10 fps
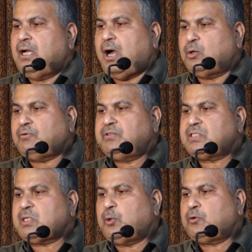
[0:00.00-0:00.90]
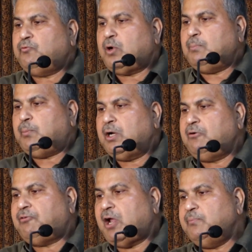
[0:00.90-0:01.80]
Out of this, about
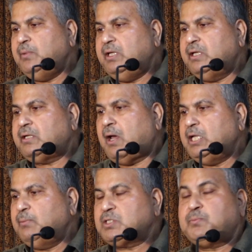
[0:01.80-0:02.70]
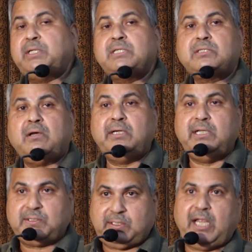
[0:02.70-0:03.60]
1.5 million animal species are
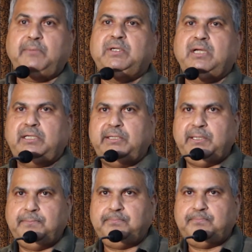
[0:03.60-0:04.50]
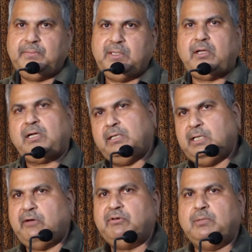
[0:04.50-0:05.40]
described already. They are
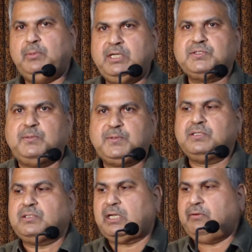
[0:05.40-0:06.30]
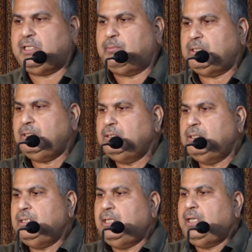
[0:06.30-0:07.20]
already available, descriptions are available.
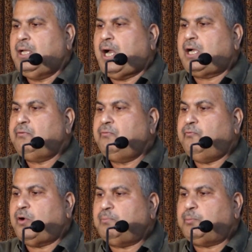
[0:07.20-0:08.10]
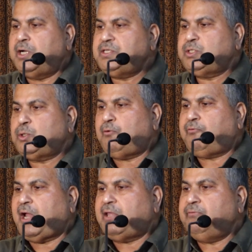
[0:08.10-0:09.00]
And
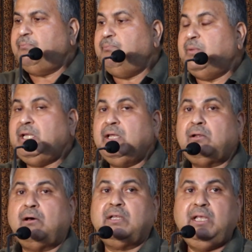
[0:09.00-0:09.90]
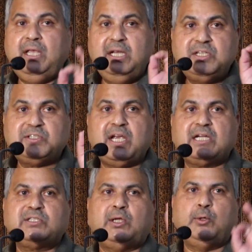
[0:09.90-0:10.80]
1.05 million are
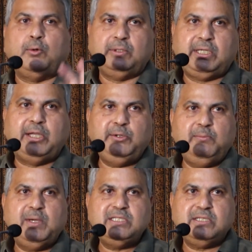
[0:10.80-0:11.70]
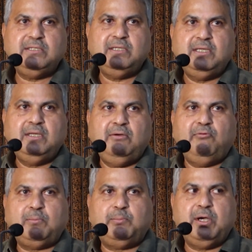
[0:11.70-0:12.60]
insects alone. Can you imagine?
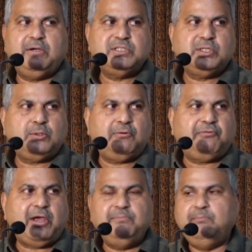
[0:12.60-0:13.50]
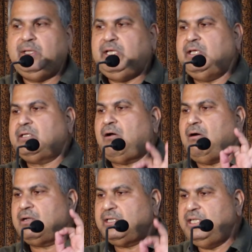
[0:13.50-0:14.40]
1.05 million
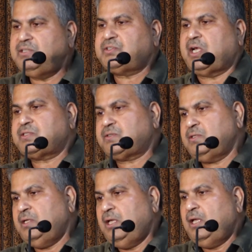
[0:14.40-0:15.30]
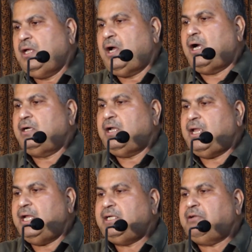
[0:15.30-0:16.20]
are insects.
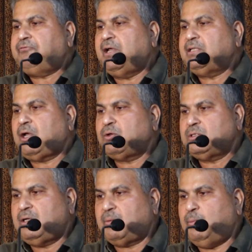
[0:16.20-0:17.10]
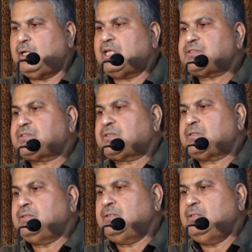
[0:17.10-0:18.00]
And 85,000 are
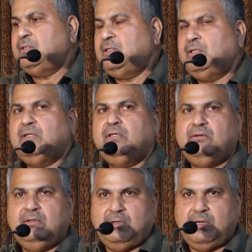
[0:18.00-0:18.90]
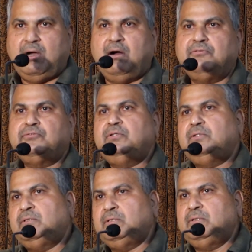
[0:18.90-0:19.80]
mollusks of
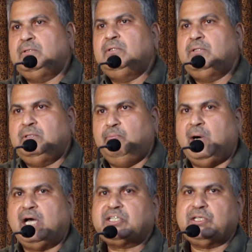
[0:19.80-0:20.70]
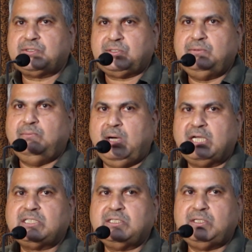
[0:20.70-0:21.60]
marshes
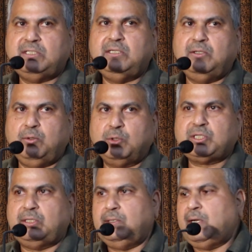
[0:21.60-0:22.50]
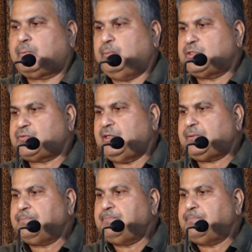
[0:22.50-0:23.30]
and ocean atmosphere.